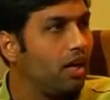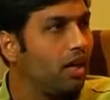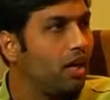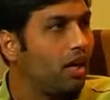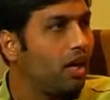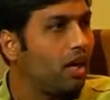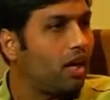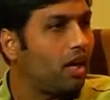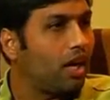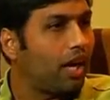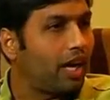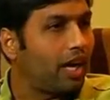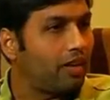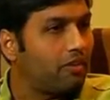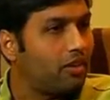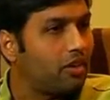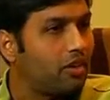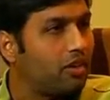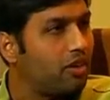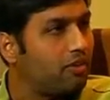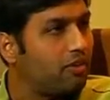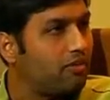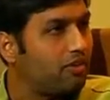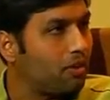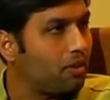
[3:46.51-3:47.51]
I've
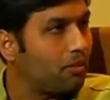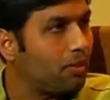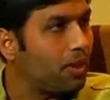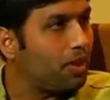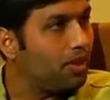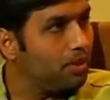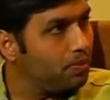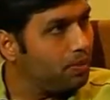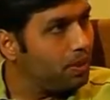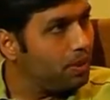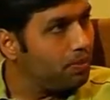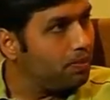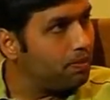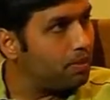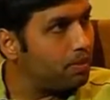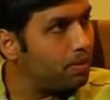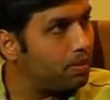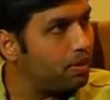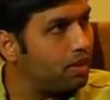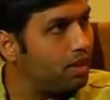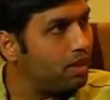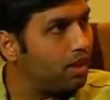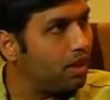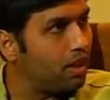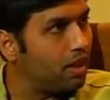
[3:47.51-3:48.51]
heard from other
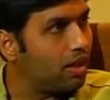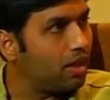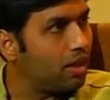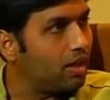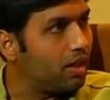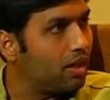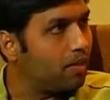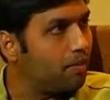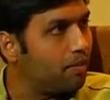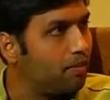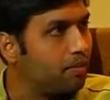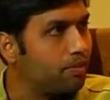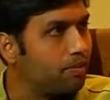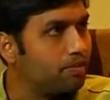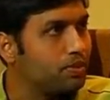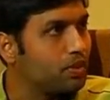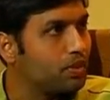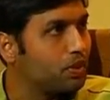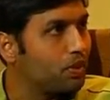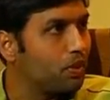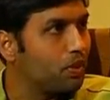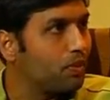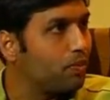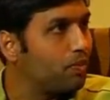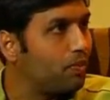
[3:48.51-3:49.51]
people,
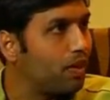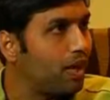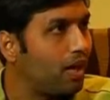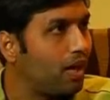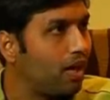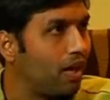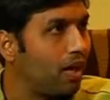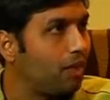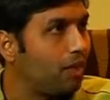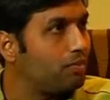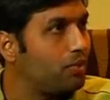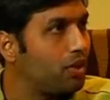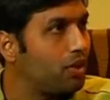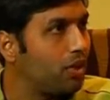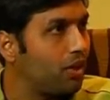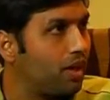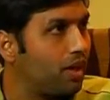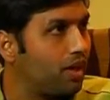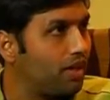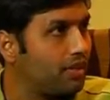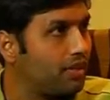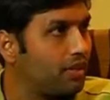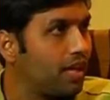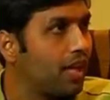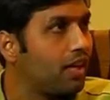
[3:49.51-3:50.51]
so I'm not
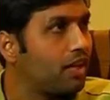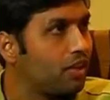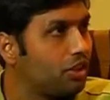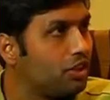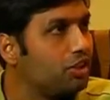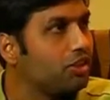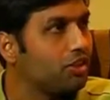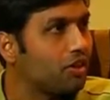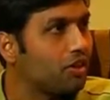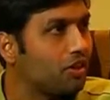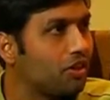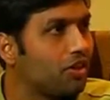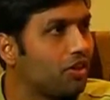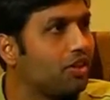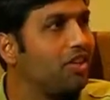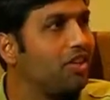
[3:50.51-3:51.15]
exactly sure.